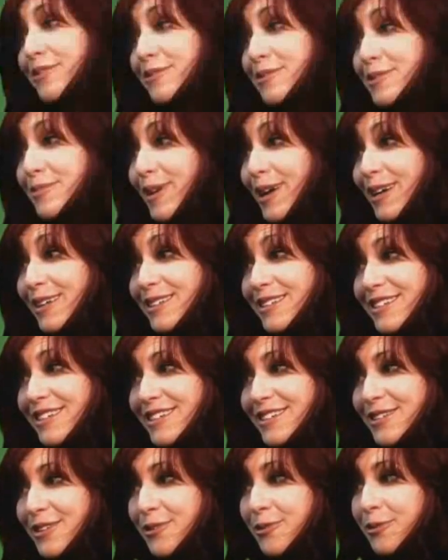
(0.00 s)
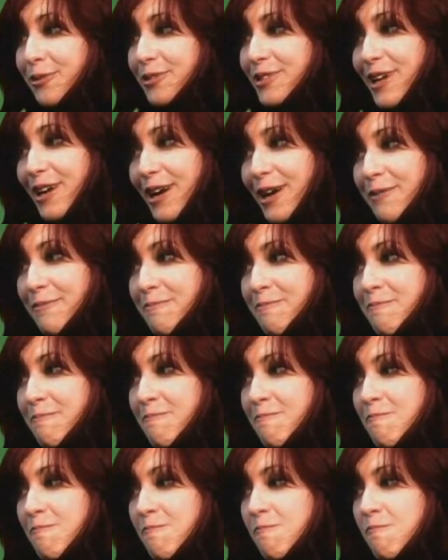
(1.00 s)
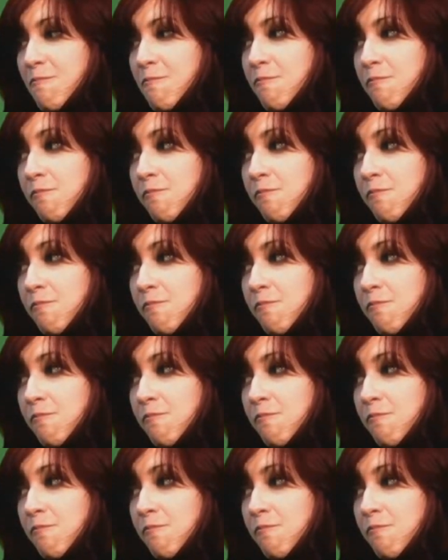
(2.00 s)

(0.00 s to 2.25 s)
Hydra was backstage the whole time?